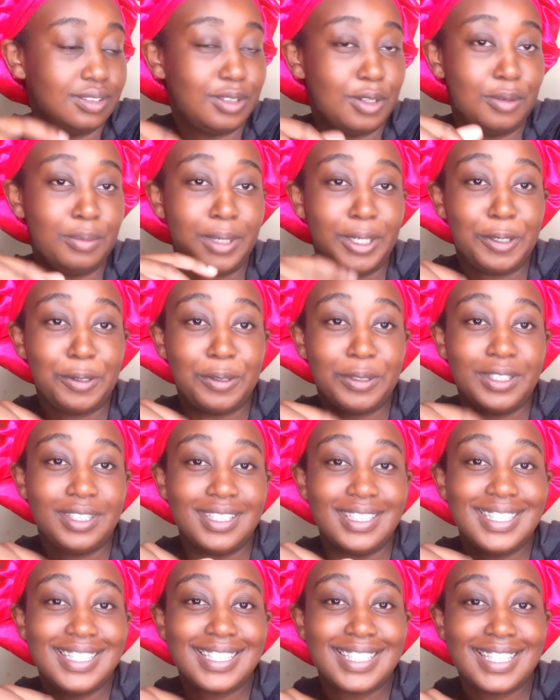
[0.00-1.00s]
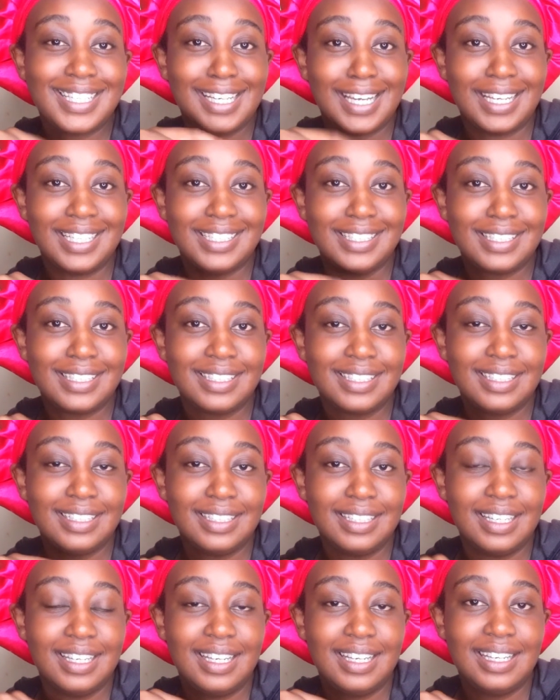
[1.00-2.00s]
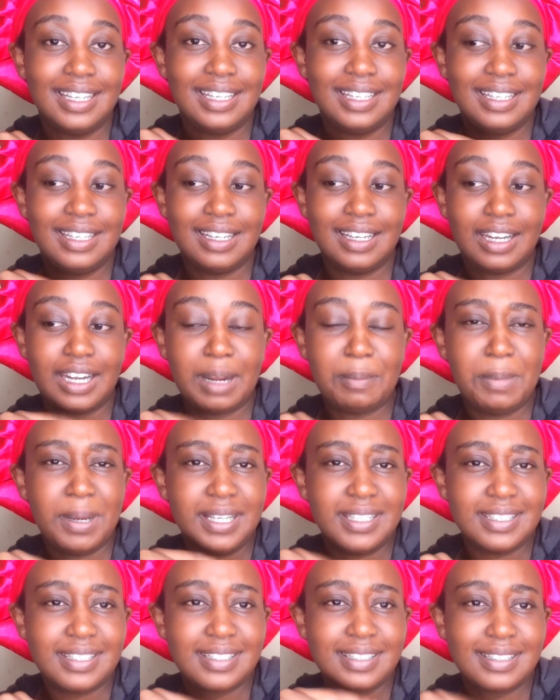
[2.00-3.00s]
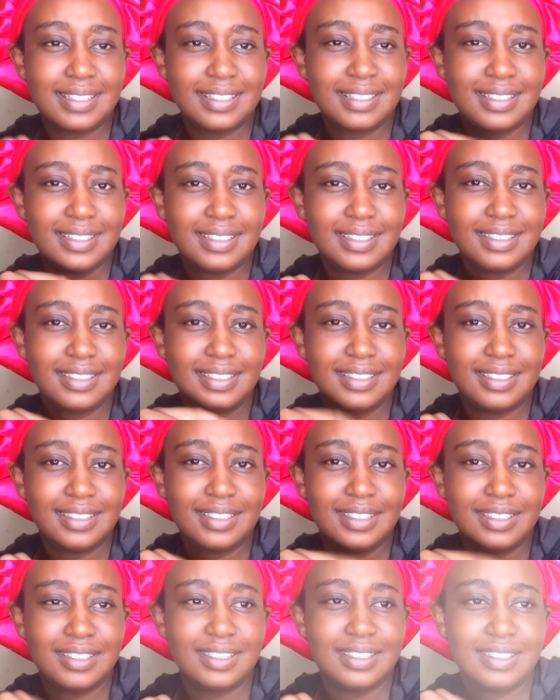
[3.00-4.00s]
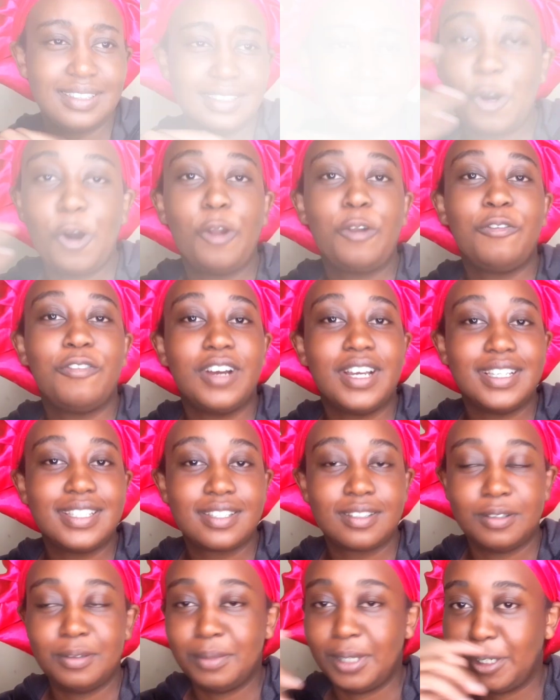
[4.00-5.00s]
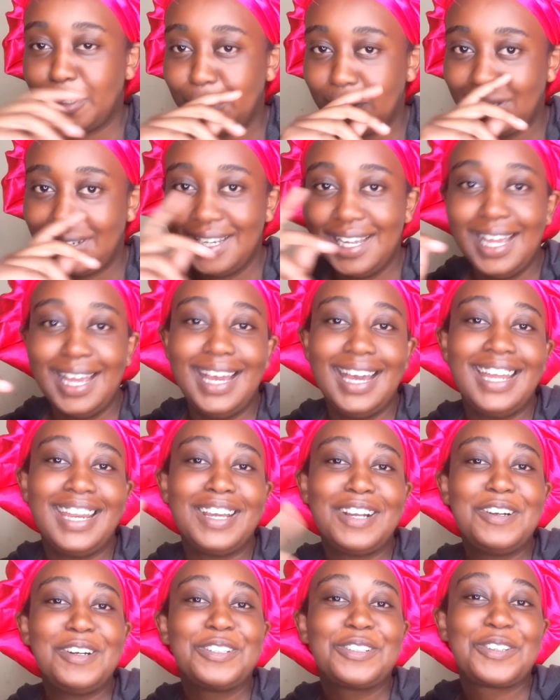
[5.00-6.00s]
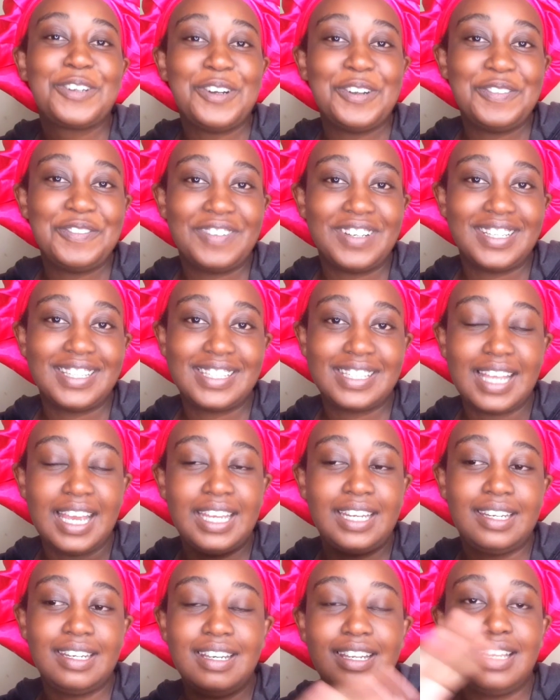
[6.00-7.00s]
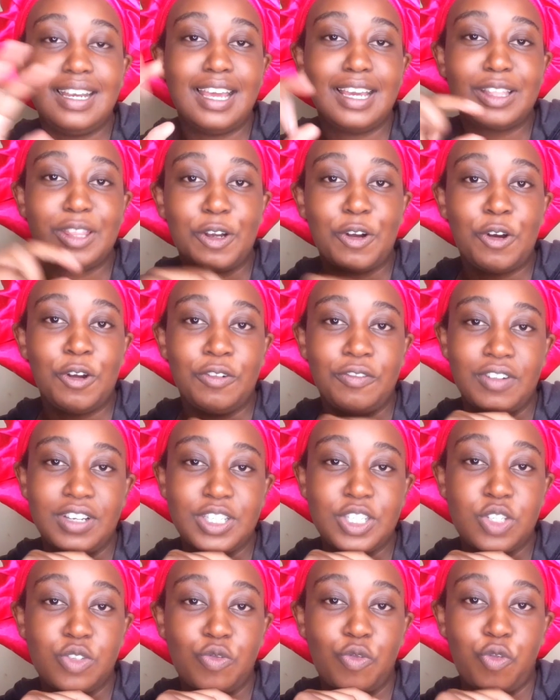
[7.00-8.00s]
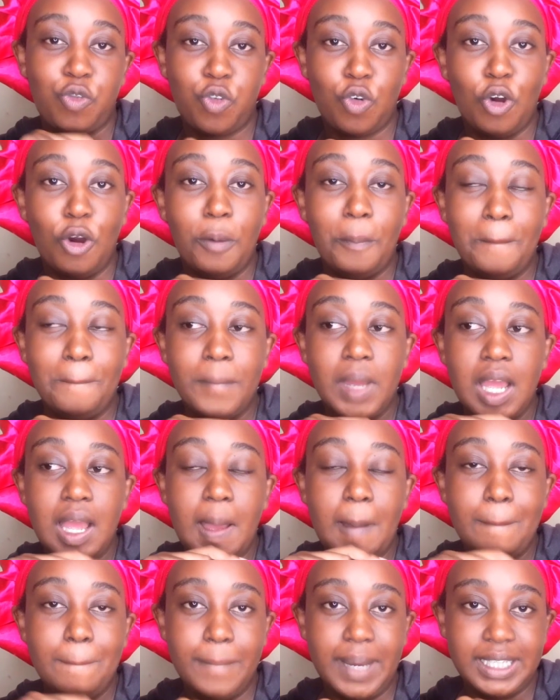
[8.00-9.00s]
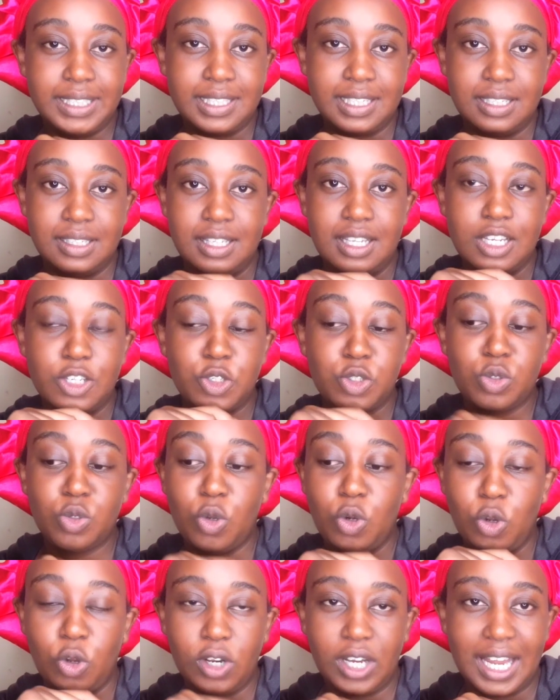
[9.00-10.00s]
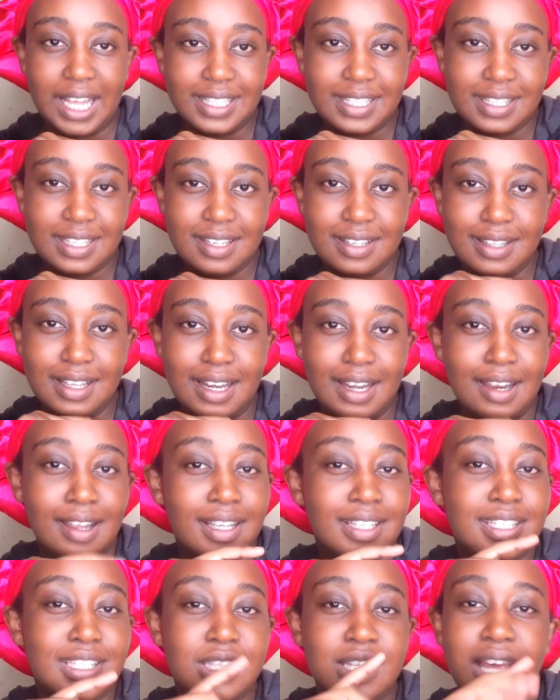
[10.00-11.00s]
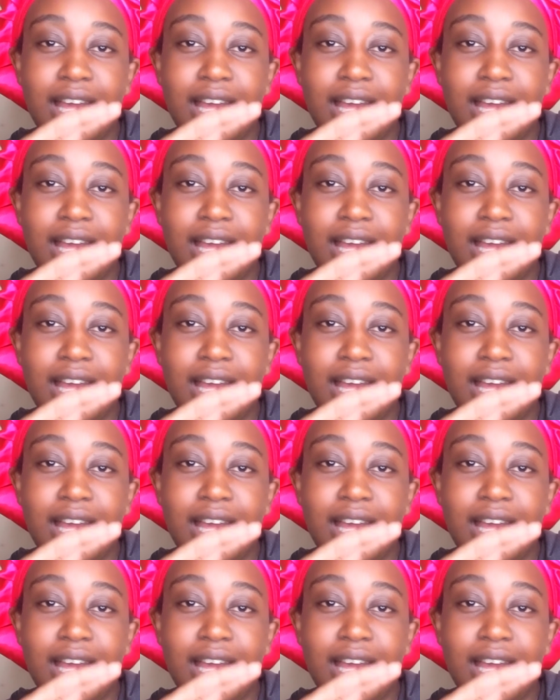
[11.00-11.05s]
oh my god, sneakers, rubbers, Converse, oh my god. And I got Converse. I really like the Converse from Bata. They are so long lasting, they last